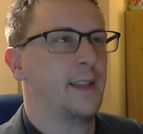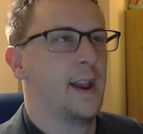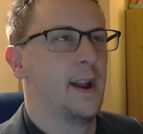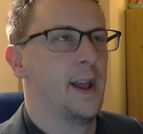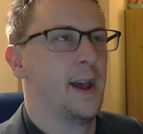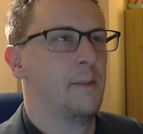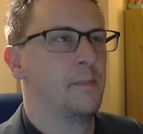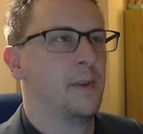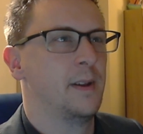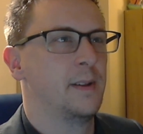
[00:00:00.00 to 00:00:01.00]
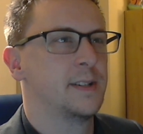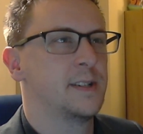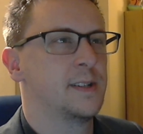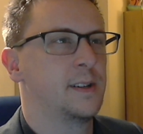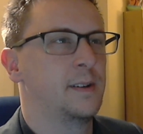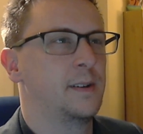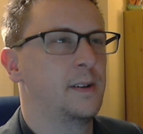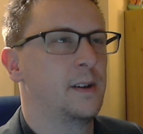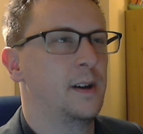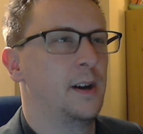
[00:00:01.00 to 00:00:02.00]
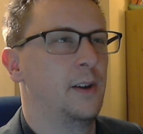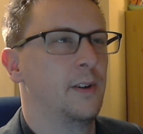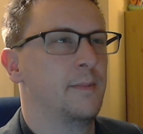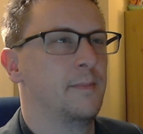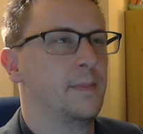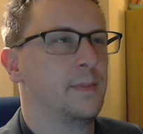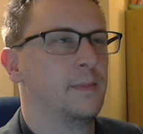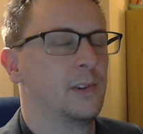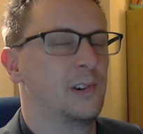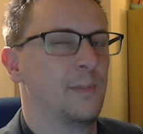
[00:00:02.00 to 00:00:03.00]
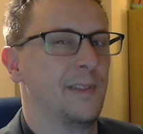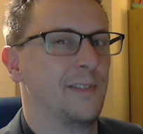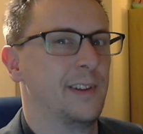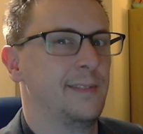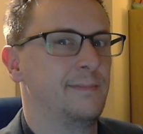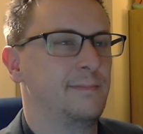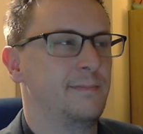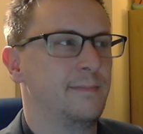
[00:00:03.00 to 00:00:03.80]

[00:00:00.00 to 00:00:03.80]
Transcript: than I am Skyrim or Oblivion.